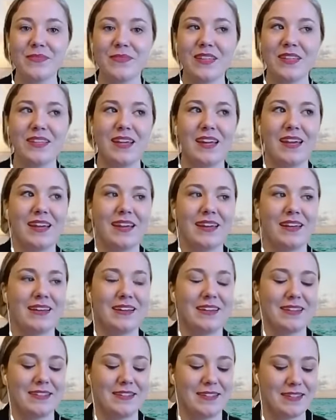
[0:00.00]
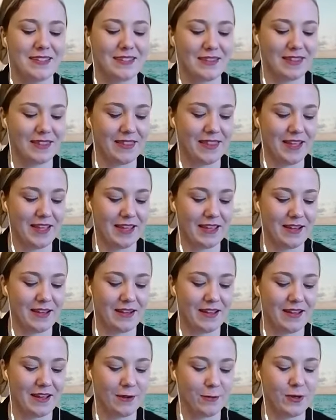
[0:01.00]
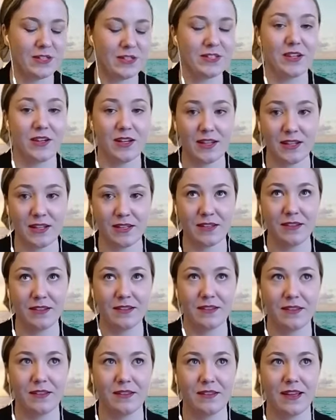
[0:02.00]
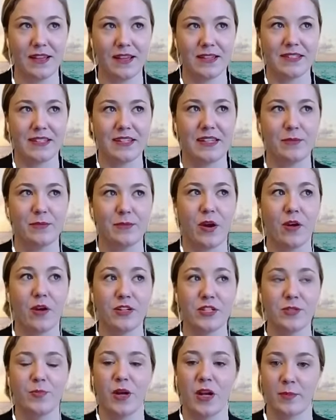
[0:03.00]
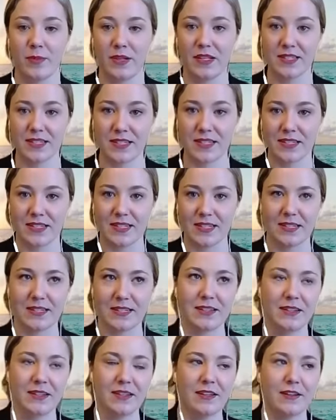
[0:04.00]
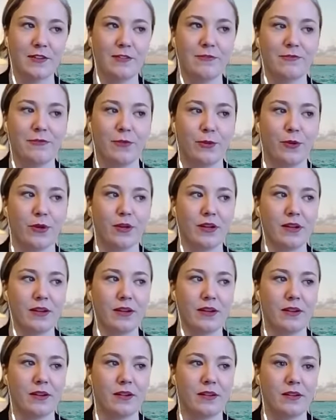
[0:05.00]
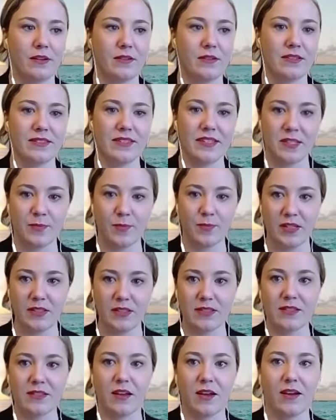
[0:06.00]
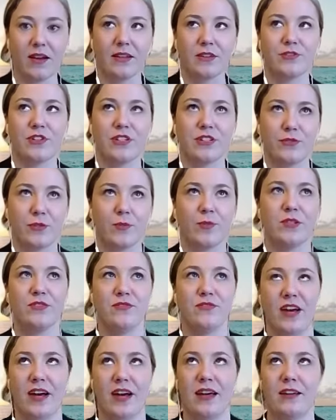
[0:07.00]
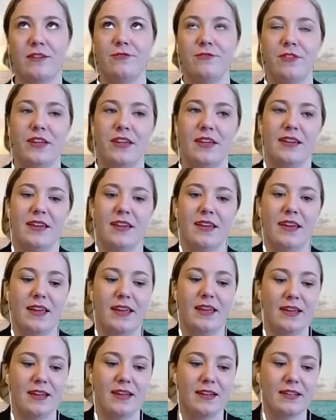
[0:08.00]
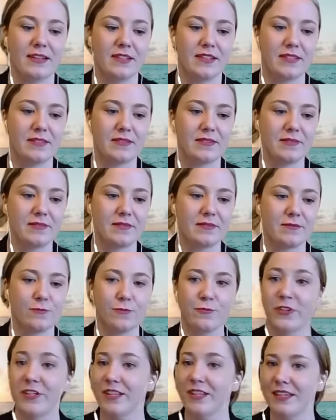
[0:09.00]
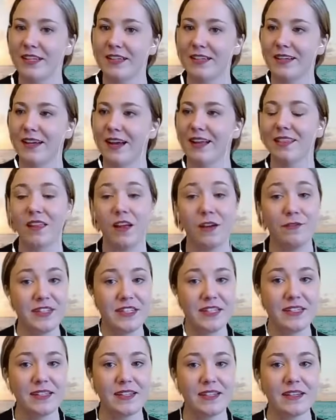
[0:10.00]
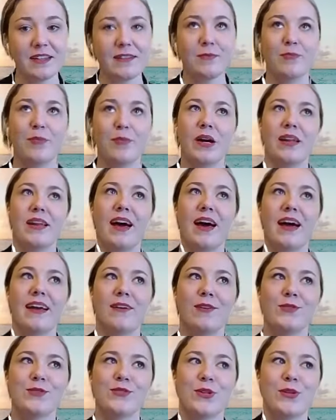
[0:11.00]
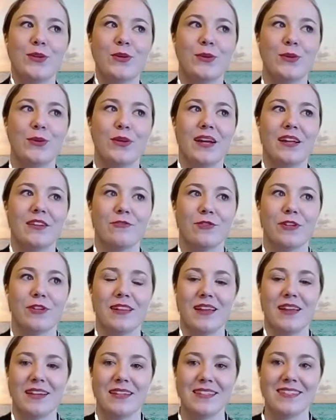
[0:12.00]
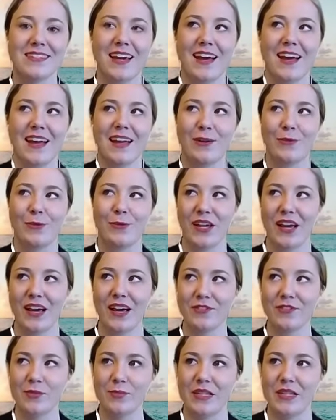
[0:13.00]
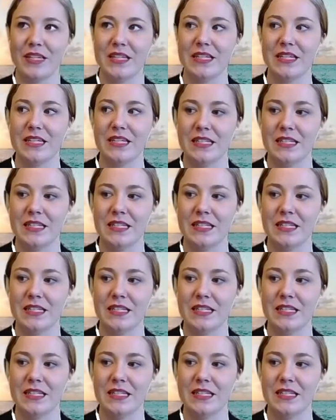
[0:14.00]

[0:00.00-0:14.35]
And then I worked on as a art department assistant for 6 months on Transformers 5. And really, I loved it, but I also kind of realized I would have to be